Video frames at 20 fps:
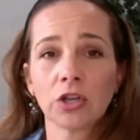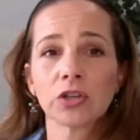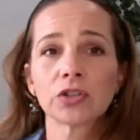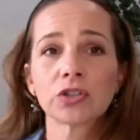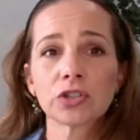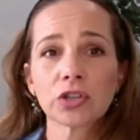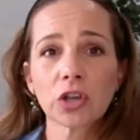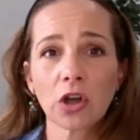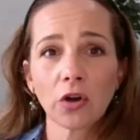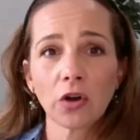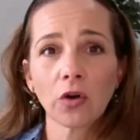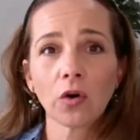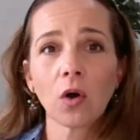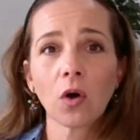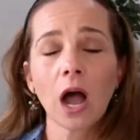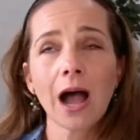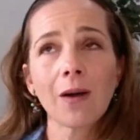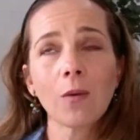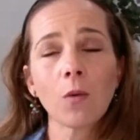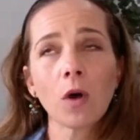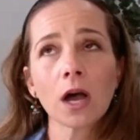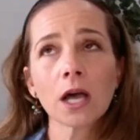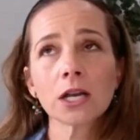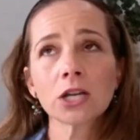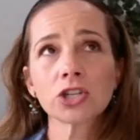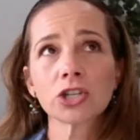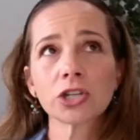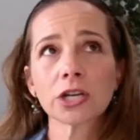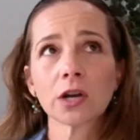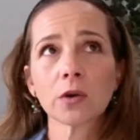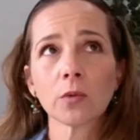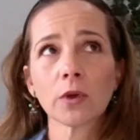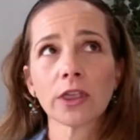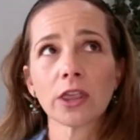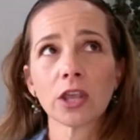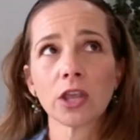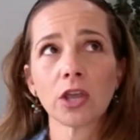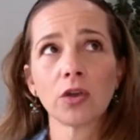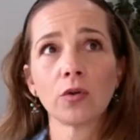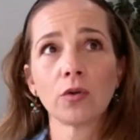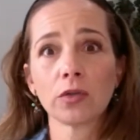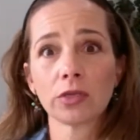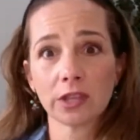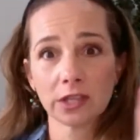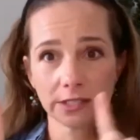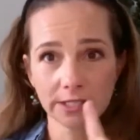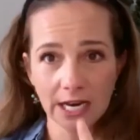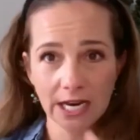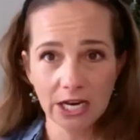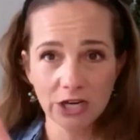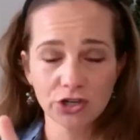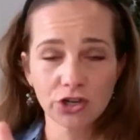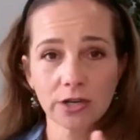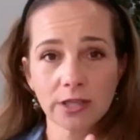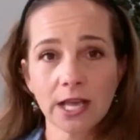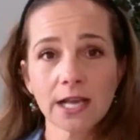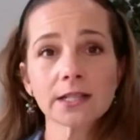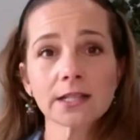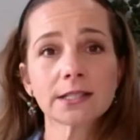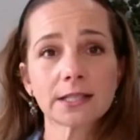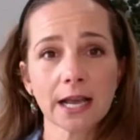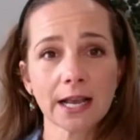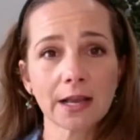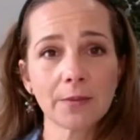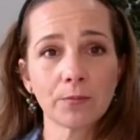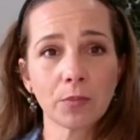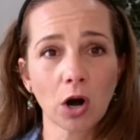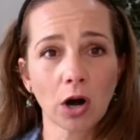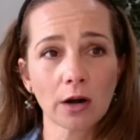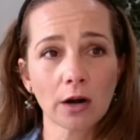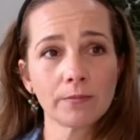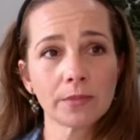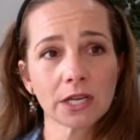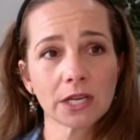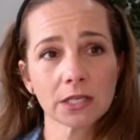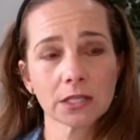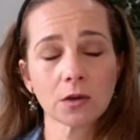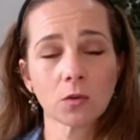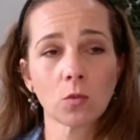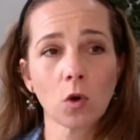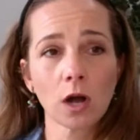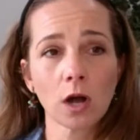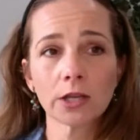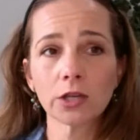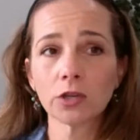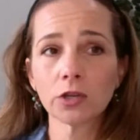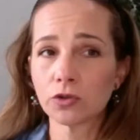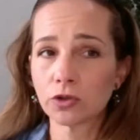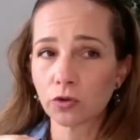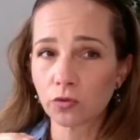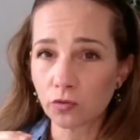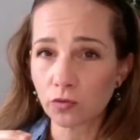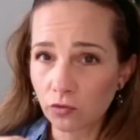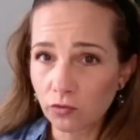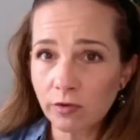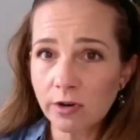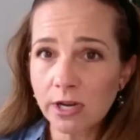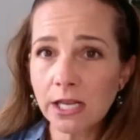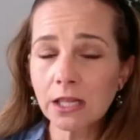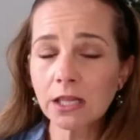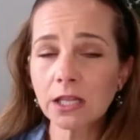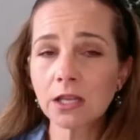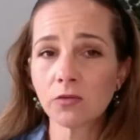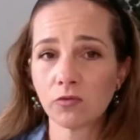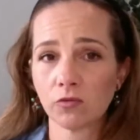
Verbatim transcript: So I want to share with you the danger in that second part because I want you to really,